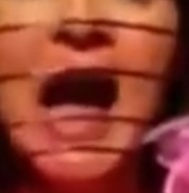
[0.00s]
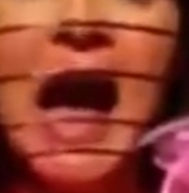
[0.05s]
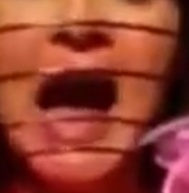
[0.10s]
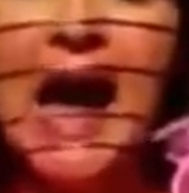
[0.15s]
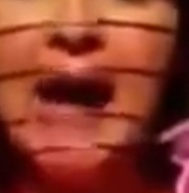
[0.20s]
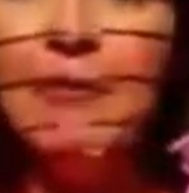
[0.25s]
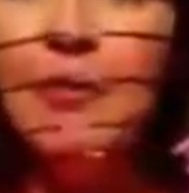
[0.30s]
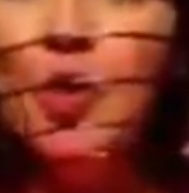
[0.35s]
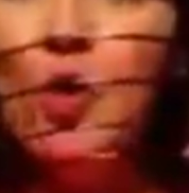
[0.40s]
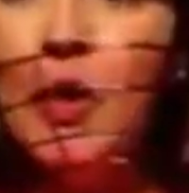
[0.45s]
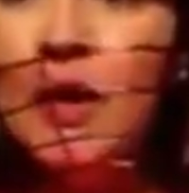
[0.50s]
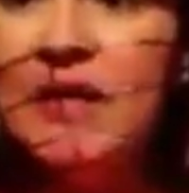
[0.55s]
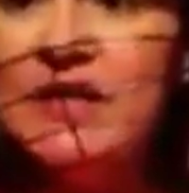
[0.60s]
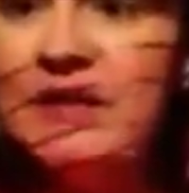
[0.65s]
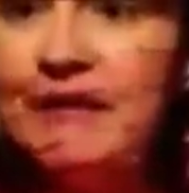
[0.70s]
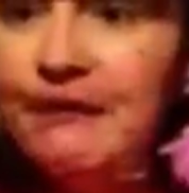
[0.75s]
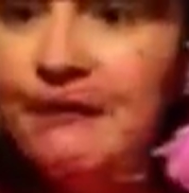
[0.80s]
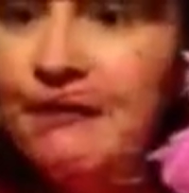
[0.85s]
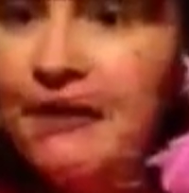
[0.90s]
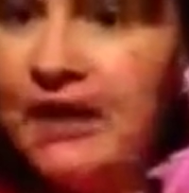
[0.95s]
I'm going
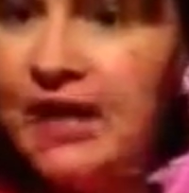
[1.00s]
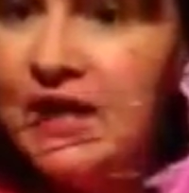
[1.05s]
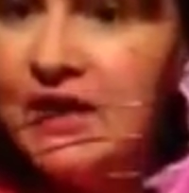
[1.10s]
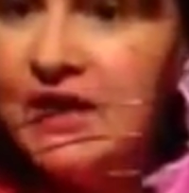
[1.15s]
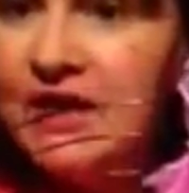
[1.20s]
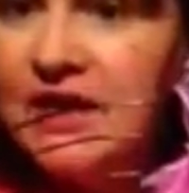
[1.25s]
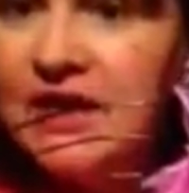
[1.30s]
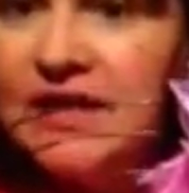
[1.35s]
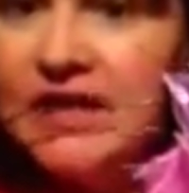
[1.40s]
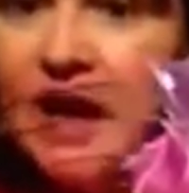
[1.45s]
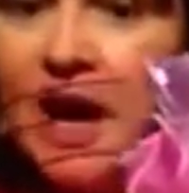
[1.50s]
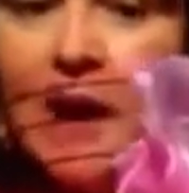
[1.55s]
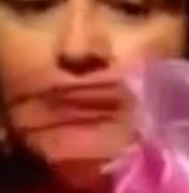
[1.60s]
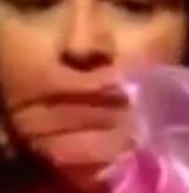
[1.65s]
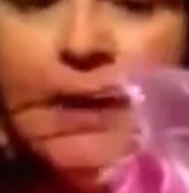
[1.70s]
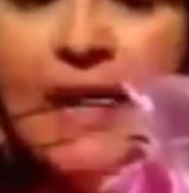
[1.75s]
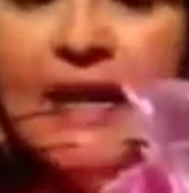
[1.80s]
to finish this up,